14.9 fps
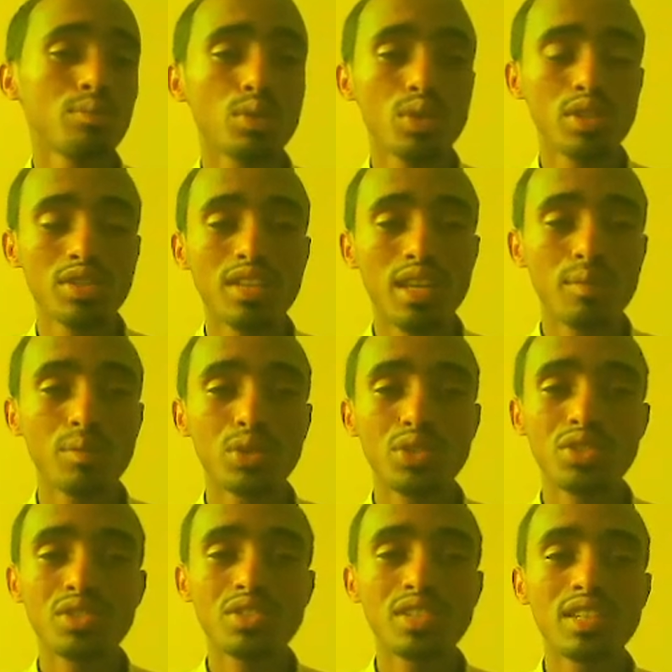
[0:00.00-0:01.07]
Projectile
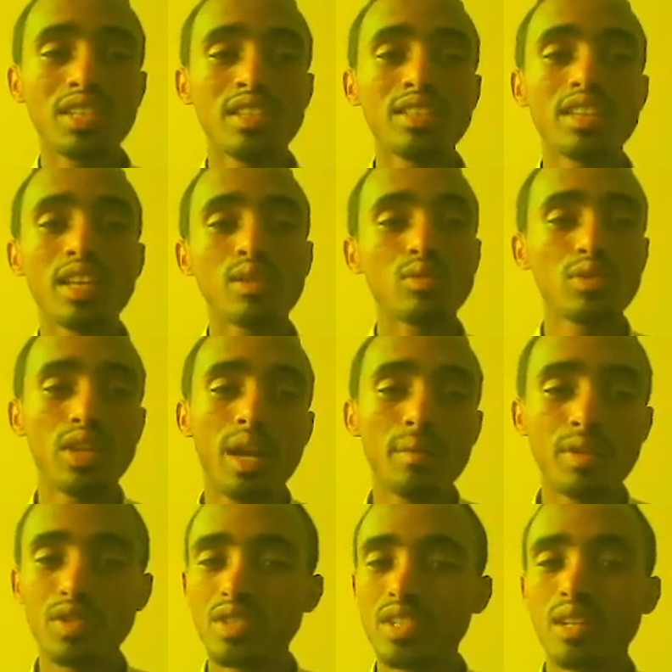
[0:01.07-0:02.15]
motions is a
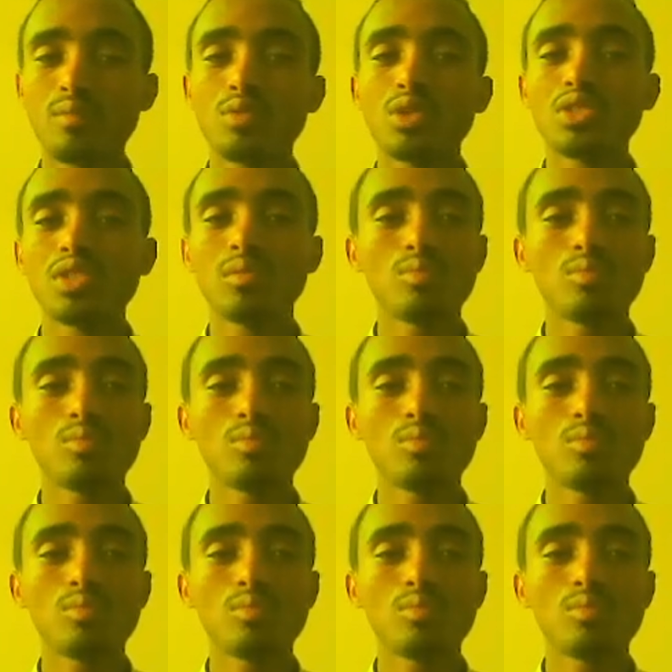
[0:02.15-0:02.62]
two-dimensional motion.